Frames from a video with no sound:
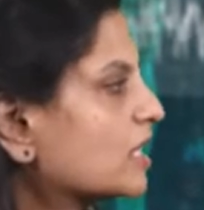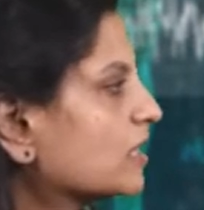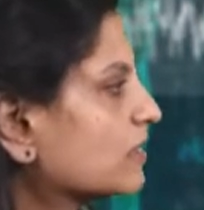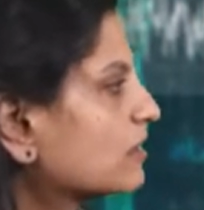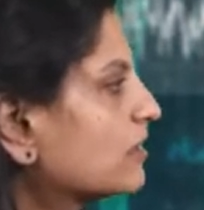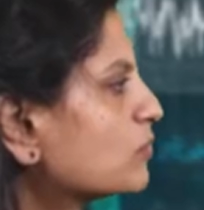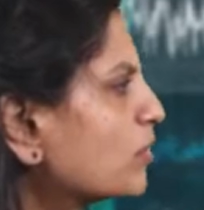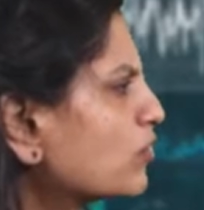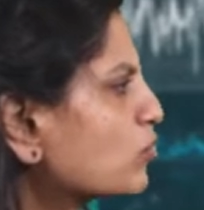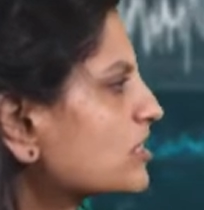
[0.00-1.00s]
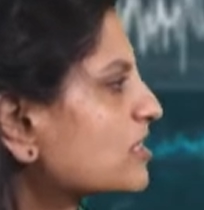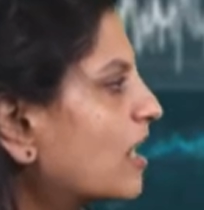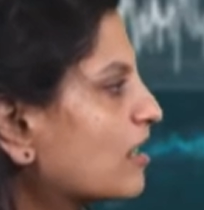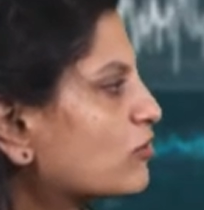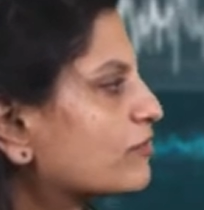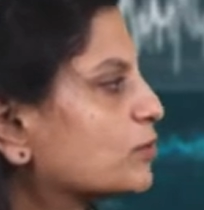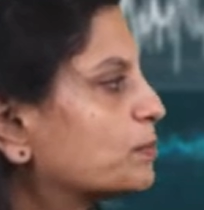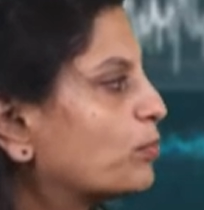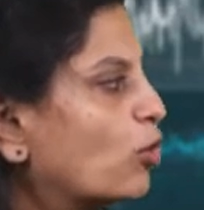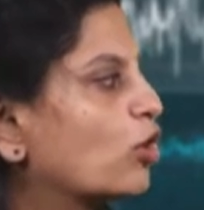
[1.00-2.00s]
The third one was color of the
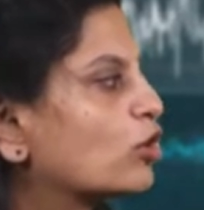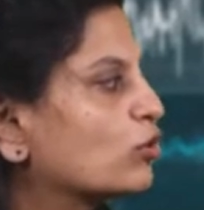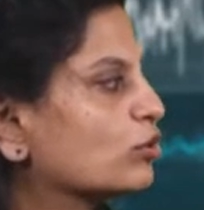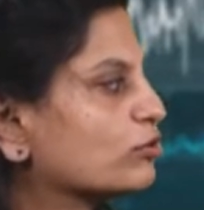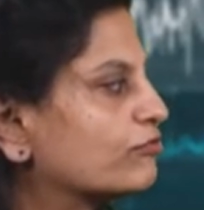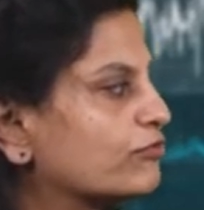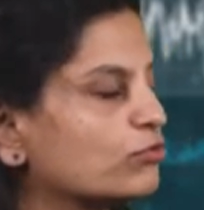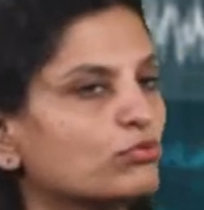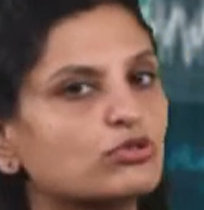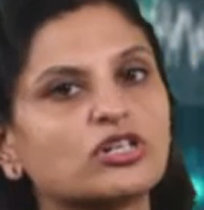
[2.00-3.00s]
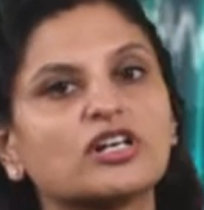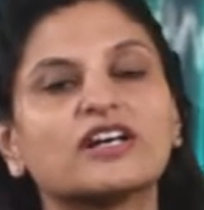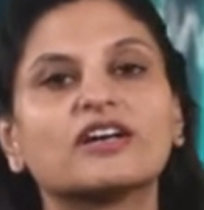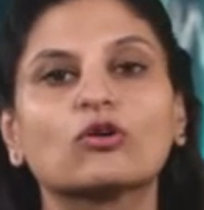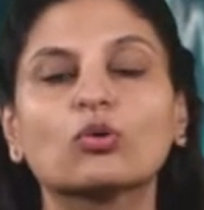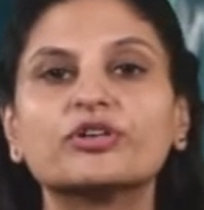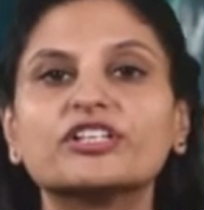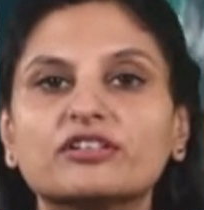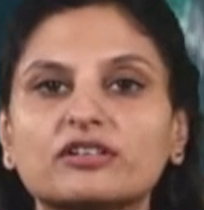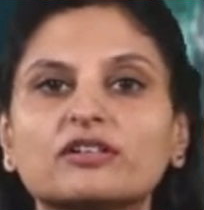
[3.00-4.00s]
pod or the fruit. Over
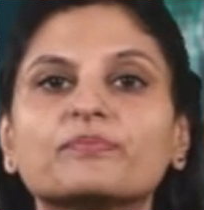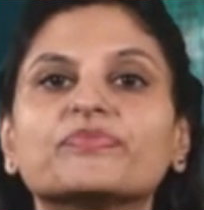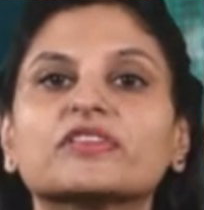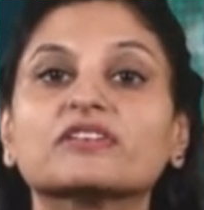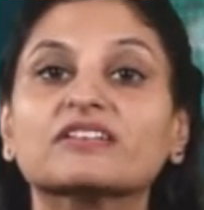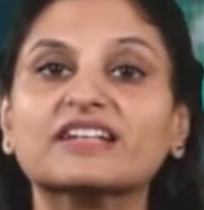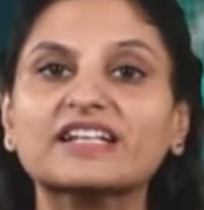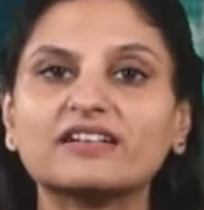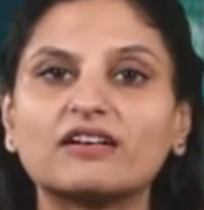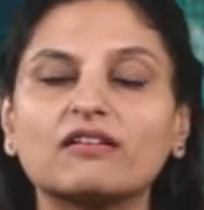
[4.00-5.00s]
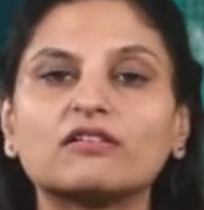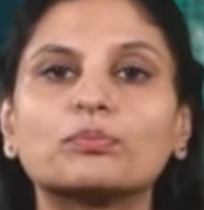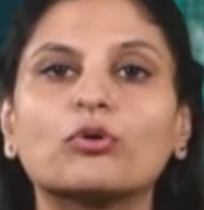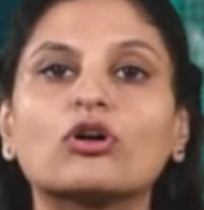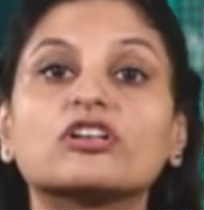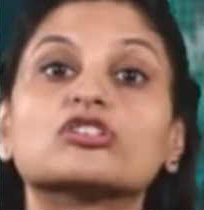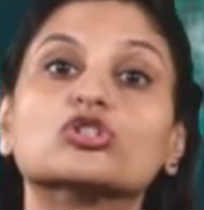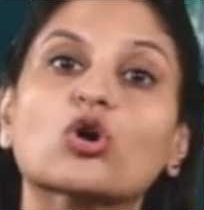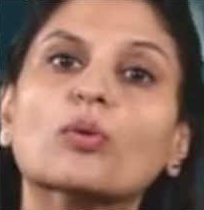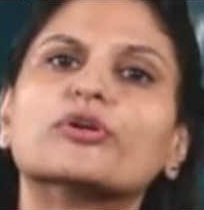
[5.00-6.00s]
here the green colored pod
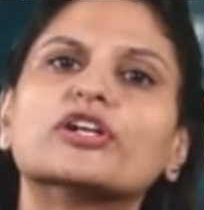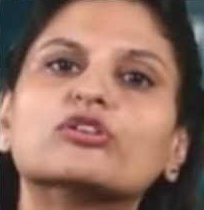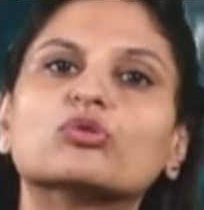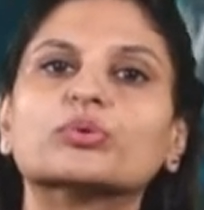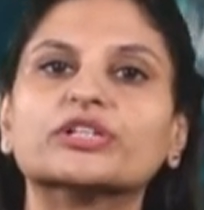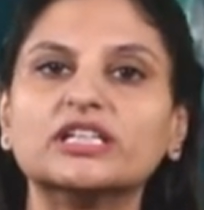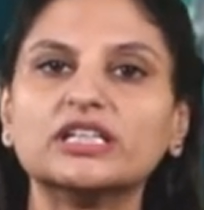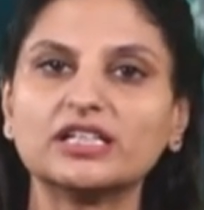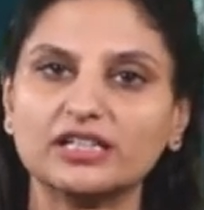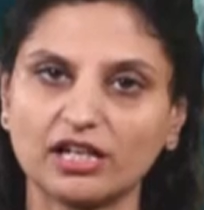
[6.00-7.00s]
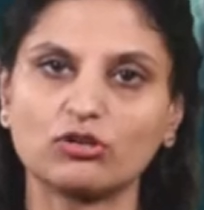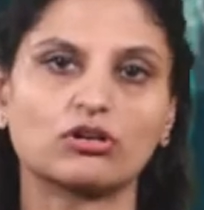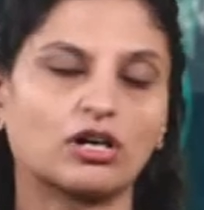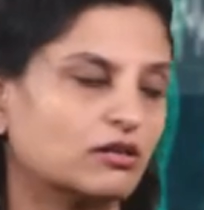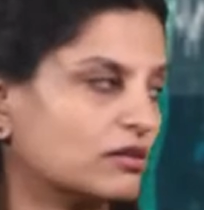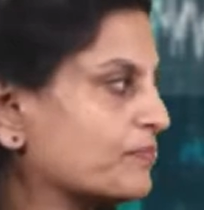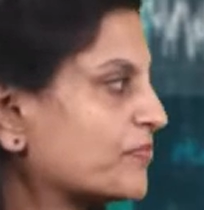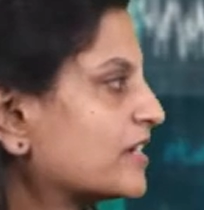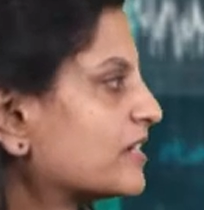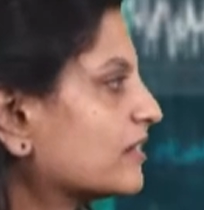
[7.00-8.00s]
is dominant over the yellow color.
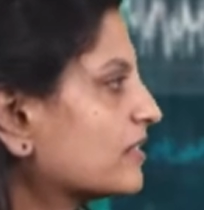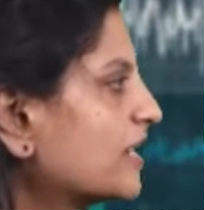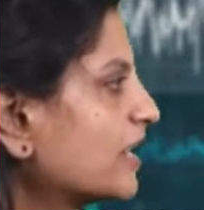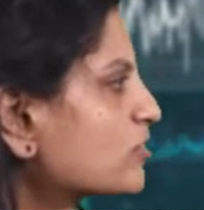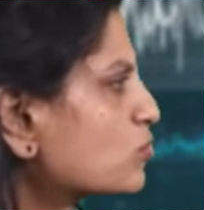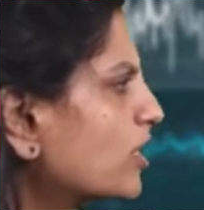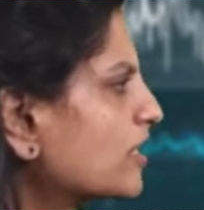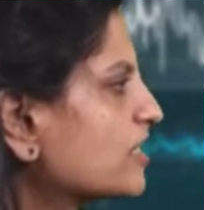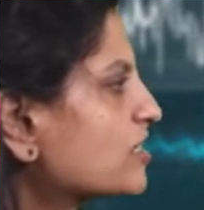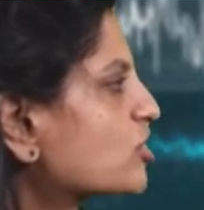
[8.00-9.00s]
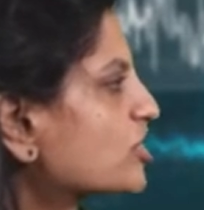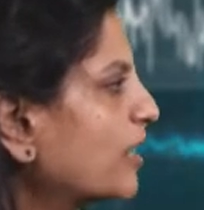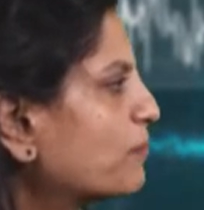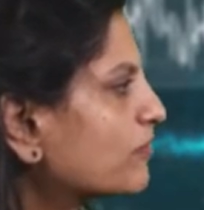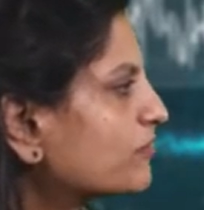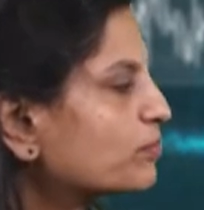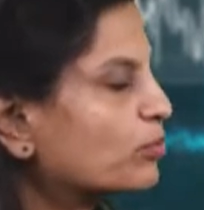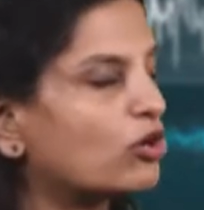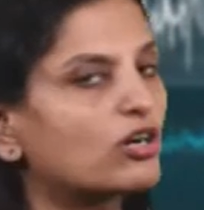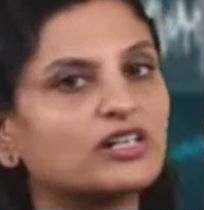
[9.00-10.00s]
The next one is shape of the
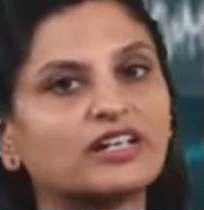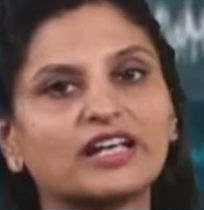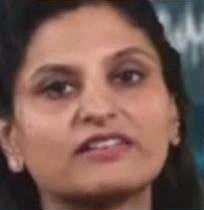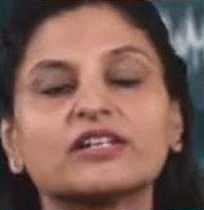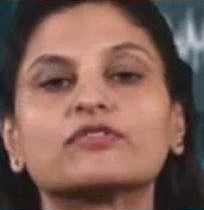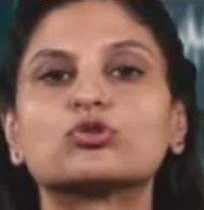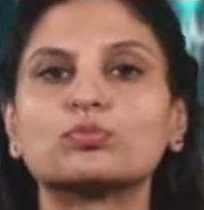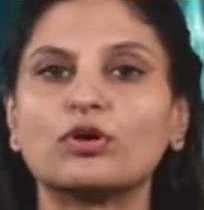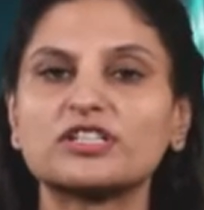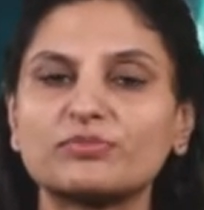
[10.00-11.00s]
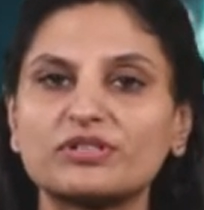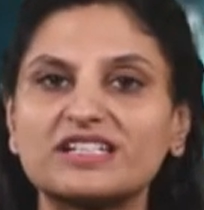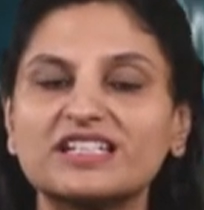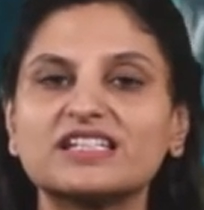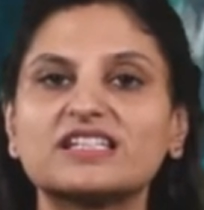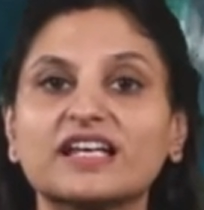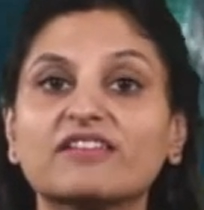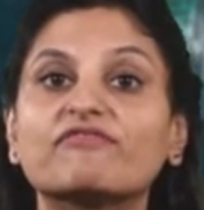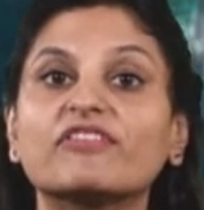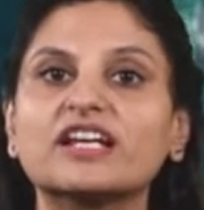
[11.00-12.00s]
pod. Again, there were 2 possibilities,
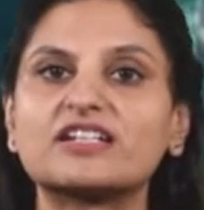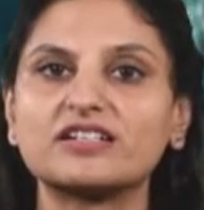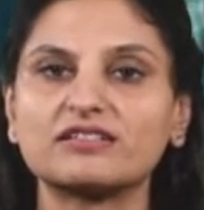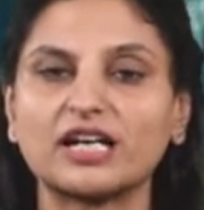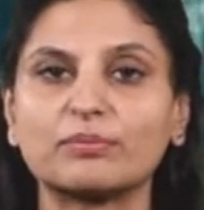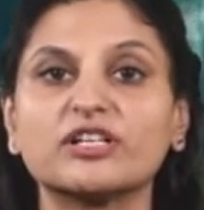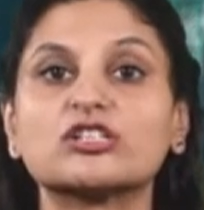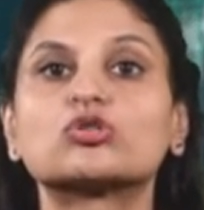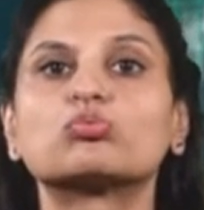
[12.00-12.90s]
inflated, that means